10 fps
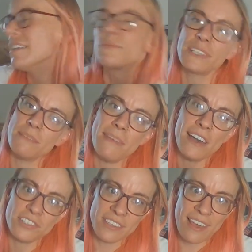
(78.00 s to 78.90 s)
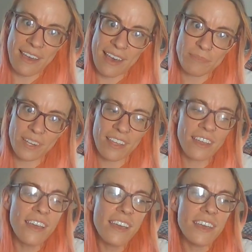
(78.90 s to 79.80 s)
now really imagine that happening
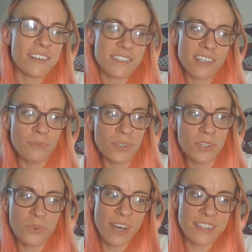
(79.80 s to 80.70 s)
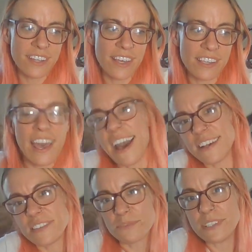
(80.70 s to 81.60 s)
is someone who has like an
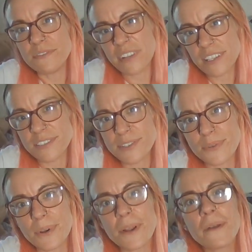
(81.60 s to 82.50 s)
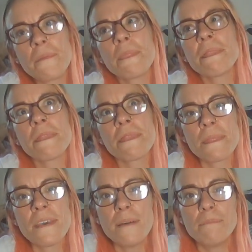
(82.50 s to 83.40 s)
acid reflux disorder.
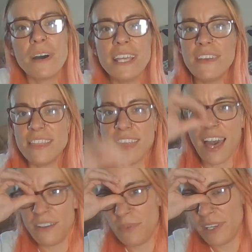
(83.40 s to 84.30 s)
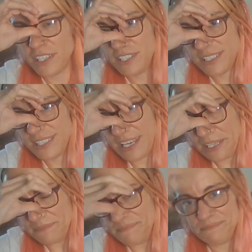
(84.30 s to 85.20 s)
But even then, we could just
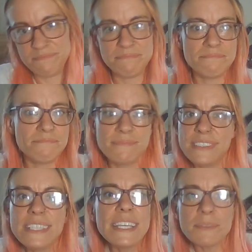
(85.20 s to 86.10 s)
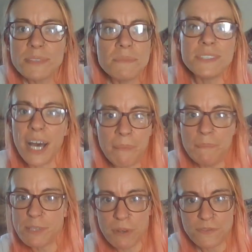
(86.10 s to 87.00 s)
like give them some
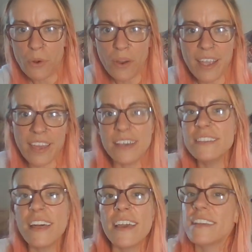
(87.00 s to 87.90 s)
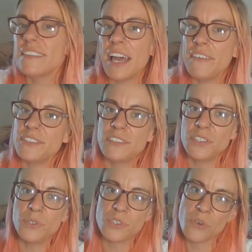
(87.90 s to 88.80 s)
Tums beforehand. Like, life's
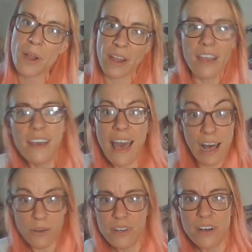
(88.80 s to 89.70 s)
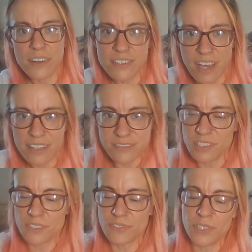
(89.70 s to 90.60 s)
too short. Alcohol's not
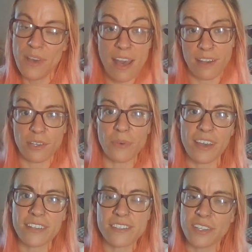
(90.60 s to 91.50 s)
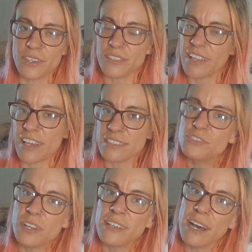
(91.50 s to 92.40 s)
good for you anyway. So, like,
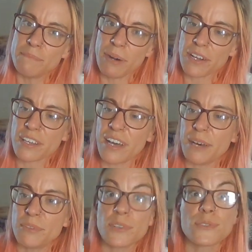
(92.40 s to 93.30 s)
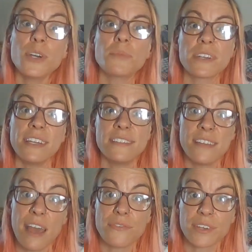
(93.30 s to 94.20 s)
drink up, buttercup. There's sober kids
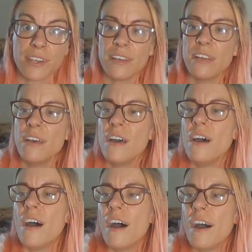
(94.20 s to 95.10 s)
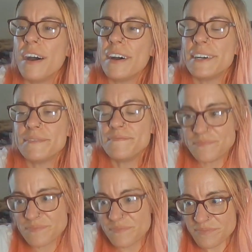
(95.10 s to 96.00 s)
in Africa. Um,
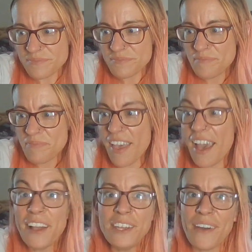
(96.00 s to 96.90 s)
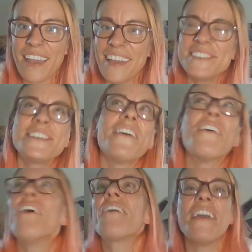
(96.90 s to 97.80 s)
anyway, and
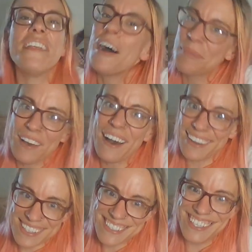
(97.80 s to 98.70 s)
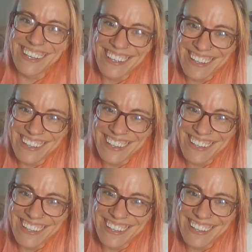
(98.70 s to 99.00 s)
so, okay, I'll be honest.